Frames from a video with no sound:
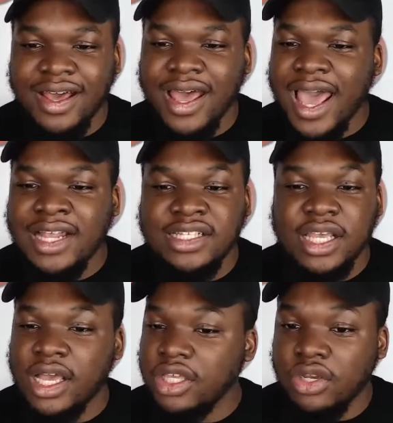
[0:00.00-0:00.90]
And
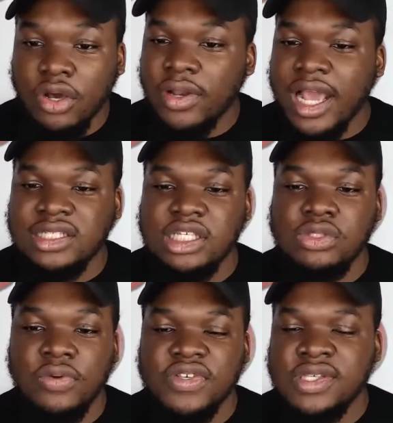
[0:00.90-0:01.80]
you know, like
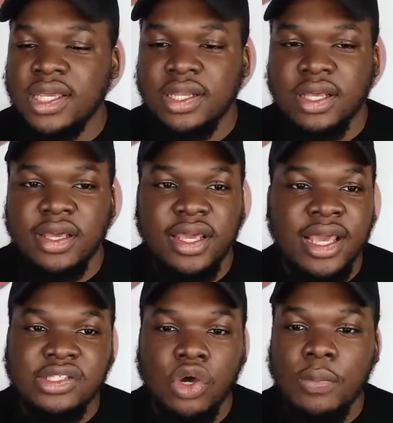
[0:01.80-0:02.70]
D12 is saying here, it
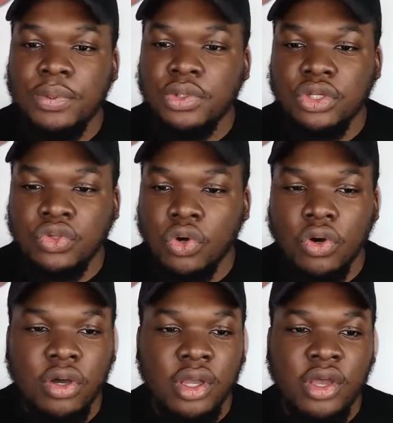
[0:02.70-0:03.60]
has opened the
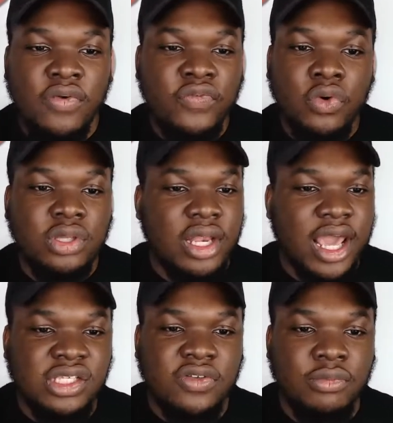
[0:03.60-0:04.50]
door for the
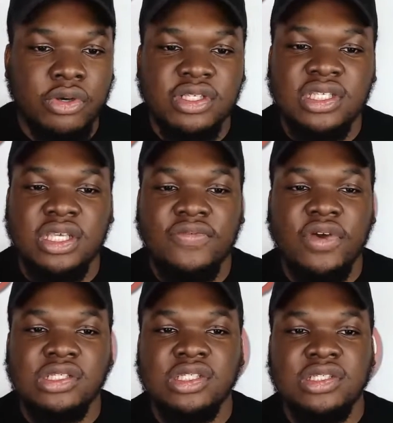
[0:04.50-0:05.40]
likes of Motor City
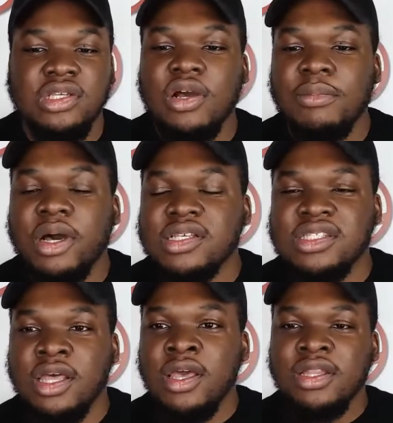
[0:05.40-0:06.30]
versus Young Bucks.
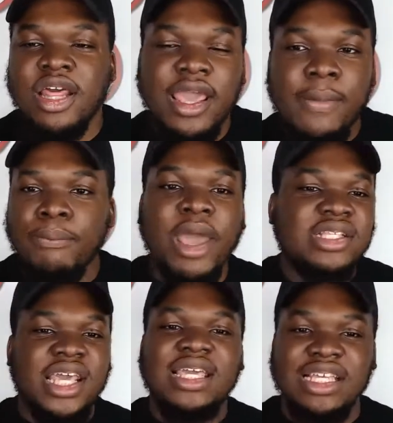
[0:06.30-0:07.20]
The Impact
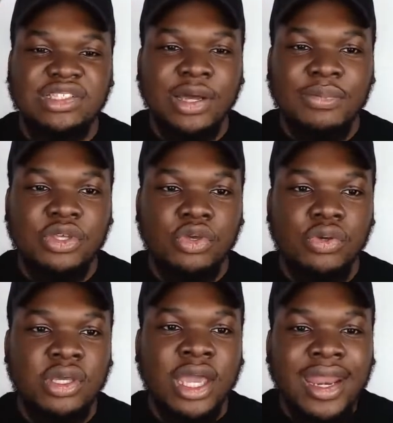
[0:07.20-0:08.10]
AEW
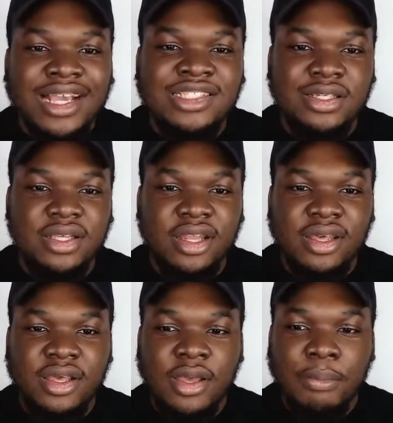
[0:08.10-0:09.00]
connection
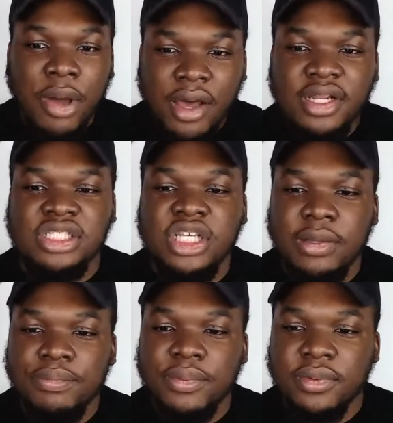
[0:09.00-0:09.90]

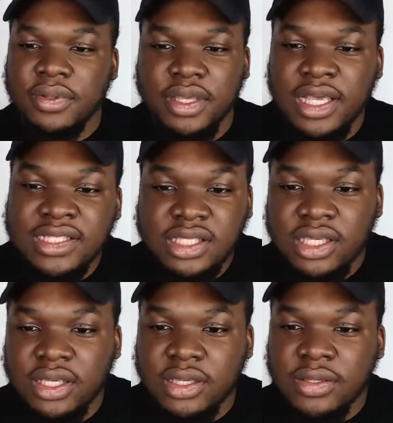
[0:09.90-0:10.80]
partnership, it's
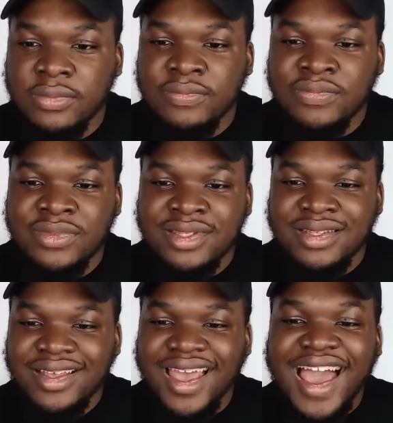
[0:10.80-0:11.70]
here.
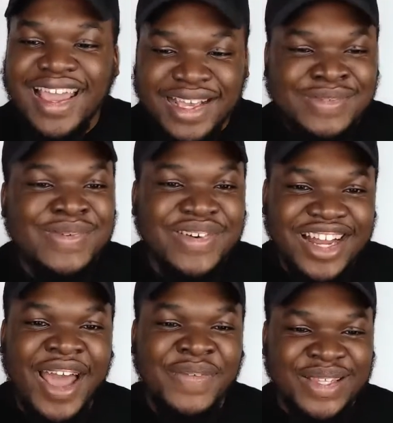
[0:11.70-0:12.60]
I guess we're gonna
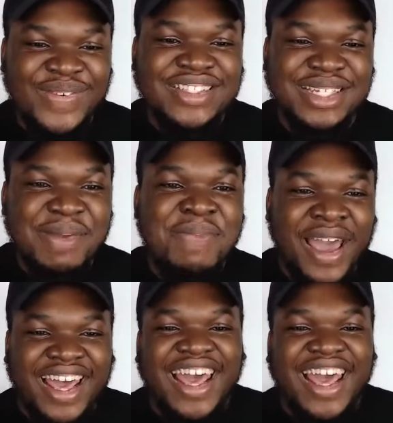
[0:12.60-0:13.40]
have to watch Impact.